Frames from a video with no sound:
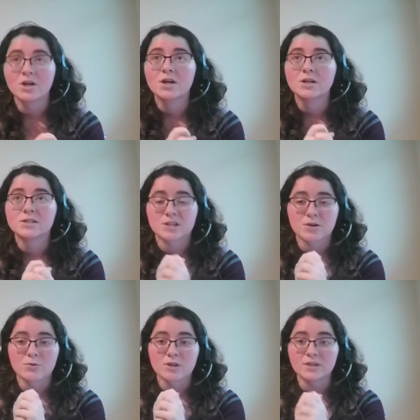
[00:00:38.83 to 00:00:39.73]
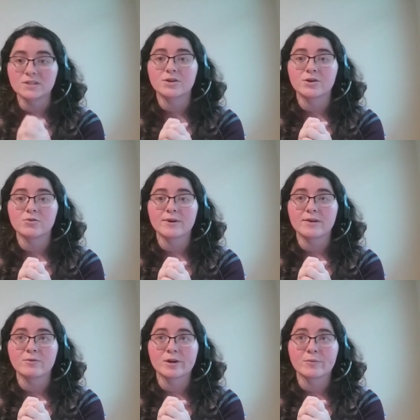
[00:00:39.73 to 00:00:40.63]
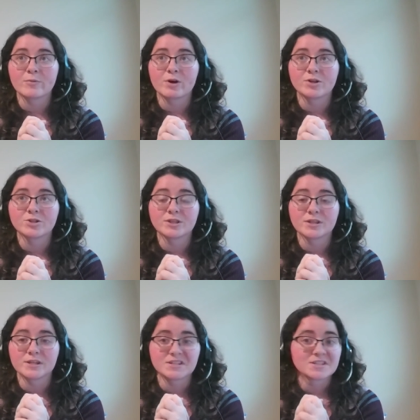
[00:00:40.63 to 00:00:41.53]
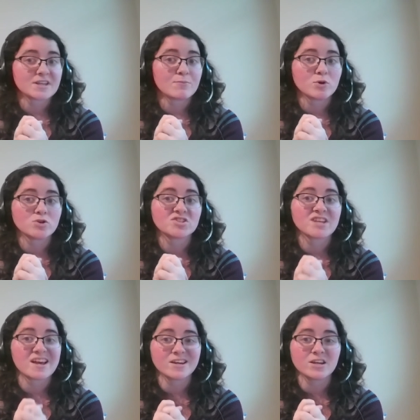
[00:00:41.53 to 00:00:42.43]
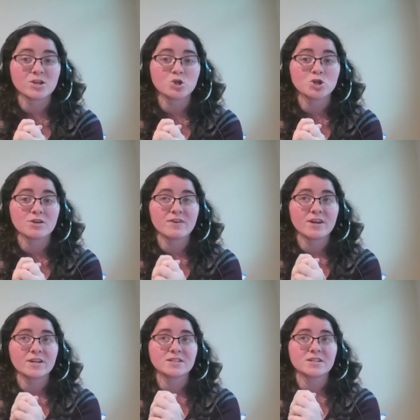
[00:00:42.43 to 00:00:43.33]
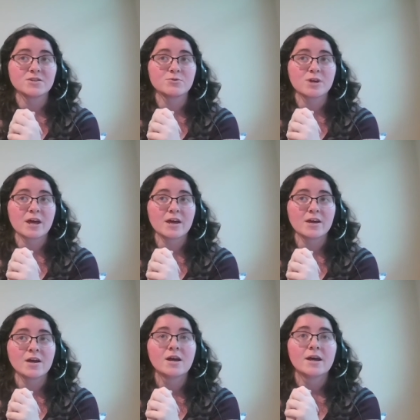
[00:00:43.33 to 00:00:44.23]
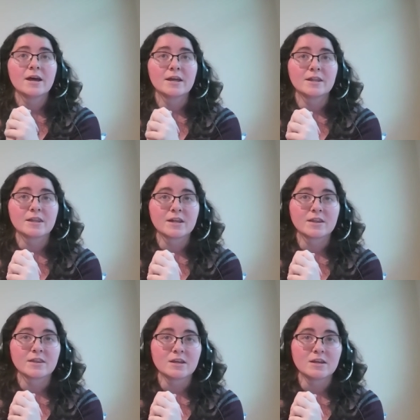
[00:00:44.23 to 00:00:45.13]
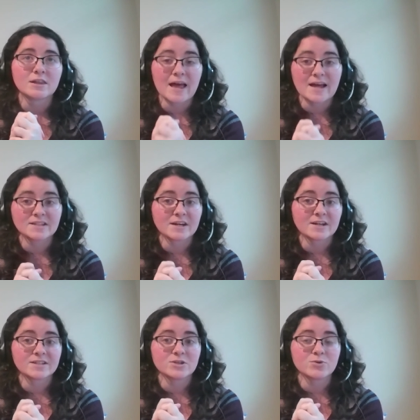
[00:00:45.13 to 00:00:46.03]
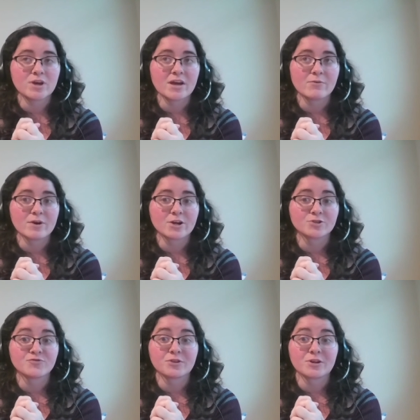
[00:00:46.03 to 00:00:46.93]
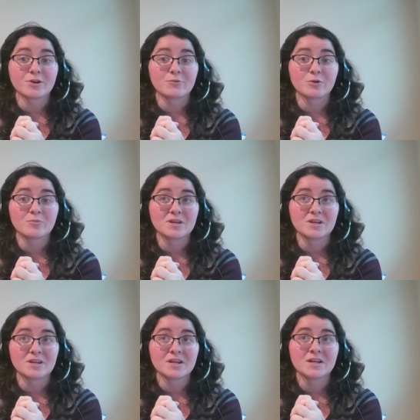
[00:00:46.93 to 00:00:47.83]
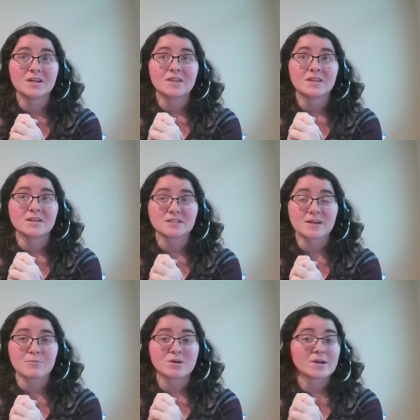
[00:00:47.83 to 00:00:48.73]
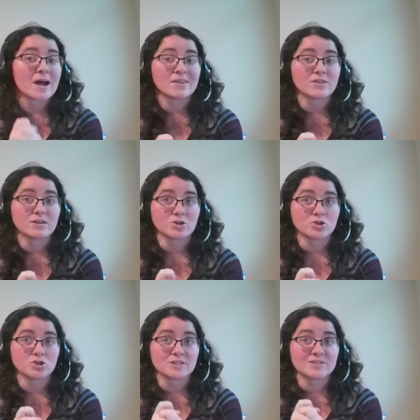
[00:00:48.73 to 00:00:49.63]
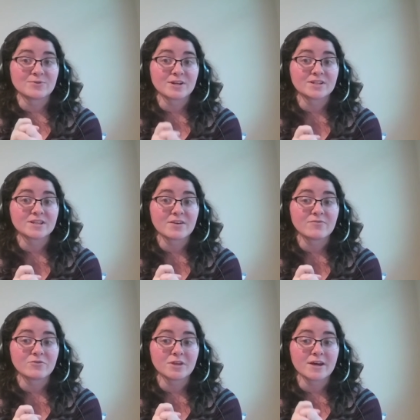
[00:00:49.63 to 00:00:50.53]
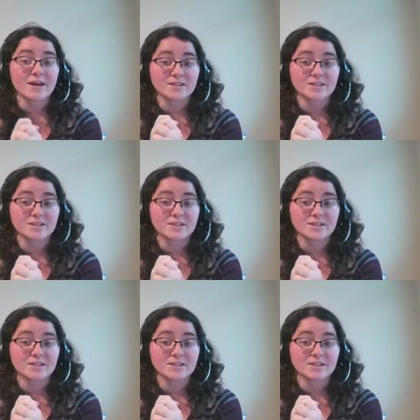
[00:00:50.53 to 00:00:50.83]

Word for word: So this go around we're going to be watching the December second edition of N X T U K, and then the last N X T U K reaction for the year will be the December ninth edition. So get excited for that.